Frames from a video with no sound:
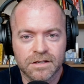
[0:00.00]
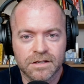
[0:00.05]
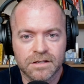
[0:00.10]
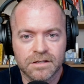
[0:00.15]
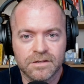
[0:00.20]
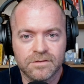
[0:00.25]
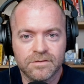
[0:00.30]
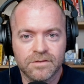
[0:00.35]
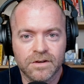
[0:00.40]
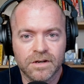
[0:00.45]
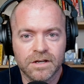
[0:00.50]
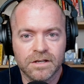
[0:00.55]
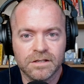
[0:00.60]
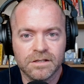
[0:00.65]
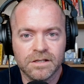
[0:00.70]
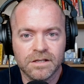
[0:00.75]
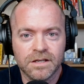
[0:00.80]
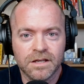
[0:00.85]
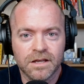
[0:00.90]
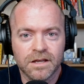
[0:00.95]
a
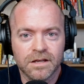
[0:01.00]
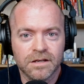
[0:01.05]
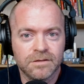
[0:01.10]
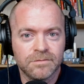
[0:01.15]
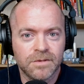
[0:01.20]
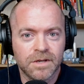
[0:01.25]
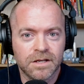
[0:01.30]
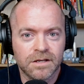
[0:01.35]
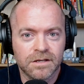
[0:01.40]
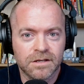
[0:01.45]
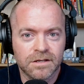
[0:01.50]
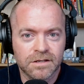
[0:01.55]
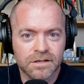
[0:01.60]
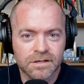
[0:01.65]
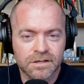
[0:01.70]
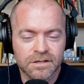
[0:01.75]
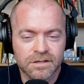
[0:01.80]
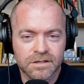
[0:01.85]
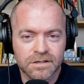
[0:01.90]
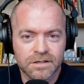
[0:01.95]
divinely animated
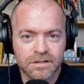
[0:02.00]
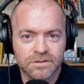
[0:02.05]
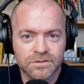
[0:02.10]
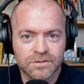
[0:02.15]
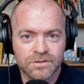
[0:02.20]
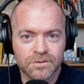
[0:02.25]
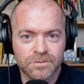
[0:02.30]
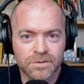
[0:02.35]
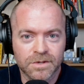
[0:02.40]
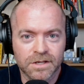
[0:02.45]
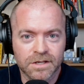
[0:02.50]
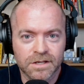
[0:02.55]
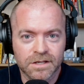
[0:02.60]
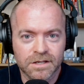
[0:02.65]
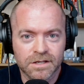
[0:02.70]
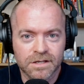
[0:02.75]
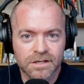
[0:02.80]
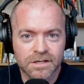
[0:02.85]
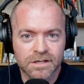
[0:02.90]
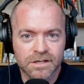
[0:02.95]
instrument,
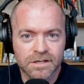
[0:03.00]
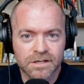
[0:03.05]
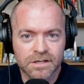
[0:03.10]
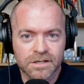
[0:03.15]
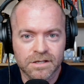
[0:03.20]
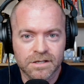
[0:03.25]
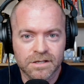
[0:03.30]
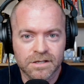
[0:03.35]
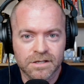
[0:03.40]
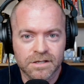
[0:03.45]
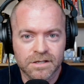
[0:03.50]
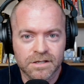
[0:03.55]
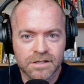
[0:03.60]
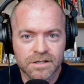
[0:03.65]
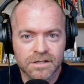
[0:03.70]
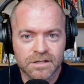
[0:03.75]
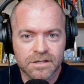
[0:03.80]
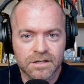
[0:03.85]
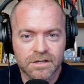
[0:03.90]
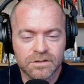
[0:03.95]

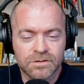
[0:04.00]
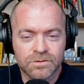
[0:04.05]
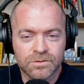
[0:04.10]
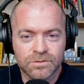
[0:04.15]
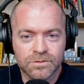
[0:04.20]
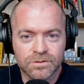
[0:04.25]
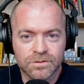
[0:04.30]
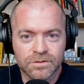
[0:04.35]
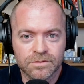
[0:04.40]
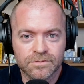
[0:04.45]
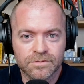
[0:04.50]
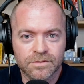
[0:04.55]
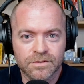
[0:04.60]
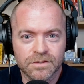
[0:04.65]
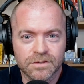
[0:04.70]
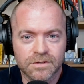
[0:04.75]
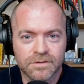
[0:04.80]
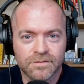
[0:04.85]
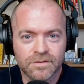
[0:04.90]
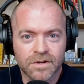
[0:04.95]
a tool for
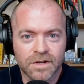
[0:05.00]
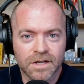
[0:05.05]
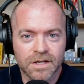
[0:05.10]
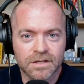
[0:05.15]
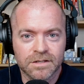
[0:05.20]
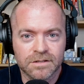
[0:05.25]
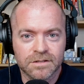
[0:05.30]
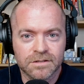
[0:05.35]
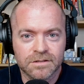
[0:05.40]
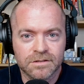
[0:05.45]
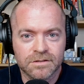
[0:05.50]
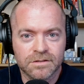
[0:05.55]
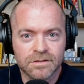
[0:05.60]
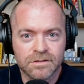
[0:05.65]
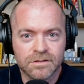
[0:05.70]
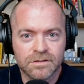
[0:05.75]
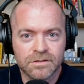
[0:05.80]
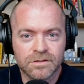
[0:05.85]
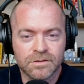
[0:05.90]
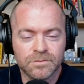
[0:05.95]
the divine
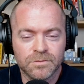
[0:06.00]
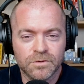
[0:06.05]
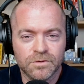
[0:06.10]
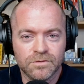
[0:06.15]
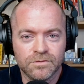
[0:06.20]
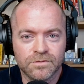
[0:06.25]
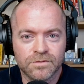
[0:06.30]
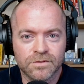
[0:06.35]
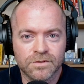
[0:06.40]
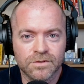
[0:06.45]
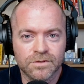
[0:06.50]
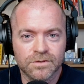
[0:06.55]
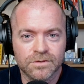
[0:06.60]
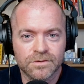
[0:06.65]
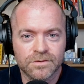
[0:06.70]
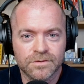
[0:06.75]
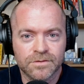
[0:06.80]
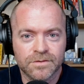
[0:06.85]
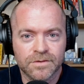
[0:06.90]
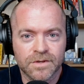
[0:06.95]
to move through.
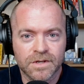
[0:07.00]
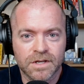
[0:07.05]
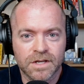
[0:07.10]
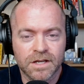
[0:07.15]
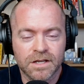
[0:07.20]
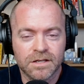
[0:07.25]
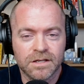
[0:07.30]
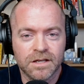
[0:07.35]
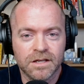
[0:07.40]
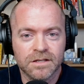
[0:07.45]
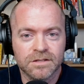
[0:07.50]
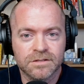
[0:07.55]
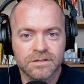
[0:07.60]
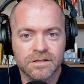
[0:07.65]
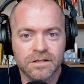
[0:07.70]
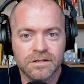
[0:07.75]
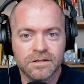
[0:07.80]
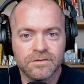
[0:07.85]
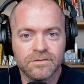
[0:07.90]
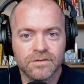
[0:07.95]
And yes,
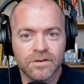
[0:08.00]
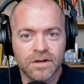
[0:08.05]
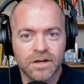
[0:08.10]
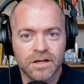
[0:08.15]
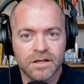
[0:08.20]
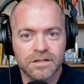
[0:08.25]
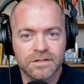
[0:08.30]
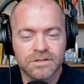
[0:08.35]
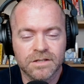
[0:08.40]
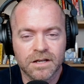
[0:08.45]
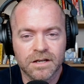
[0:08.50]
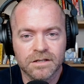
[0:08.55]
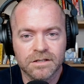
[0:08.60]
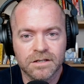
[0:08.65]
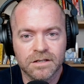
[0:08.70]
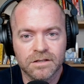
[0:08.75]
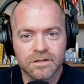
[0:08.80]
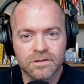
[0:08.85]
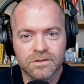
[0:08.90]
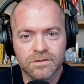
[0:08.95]
the divine is
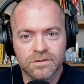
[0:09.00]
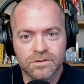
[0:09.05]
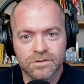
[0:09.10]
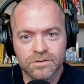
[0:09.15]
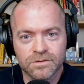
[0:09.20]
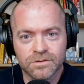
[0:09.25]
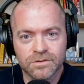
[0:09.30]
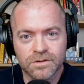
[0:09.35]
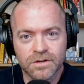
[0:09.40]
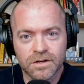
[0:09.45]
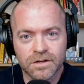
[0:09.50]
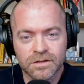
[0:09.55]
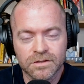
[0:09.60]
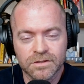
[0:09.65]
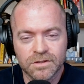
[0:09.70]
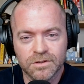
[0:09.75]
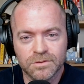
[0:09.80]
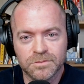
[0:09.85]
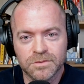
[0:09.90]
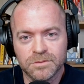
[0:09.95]
acting through all
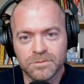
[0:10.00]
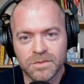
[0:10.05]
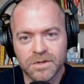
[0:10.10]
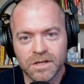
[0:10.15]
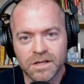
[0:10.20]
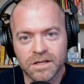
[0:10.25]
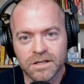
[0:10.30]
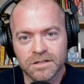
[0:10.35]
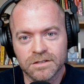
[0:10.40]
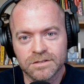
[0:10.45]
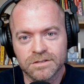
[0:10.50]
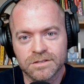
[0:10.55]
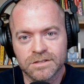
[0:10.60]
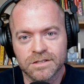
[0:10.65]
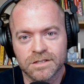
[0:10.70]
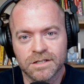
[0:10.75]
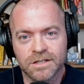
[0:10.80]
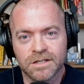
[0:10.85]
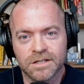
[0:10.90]
human beings,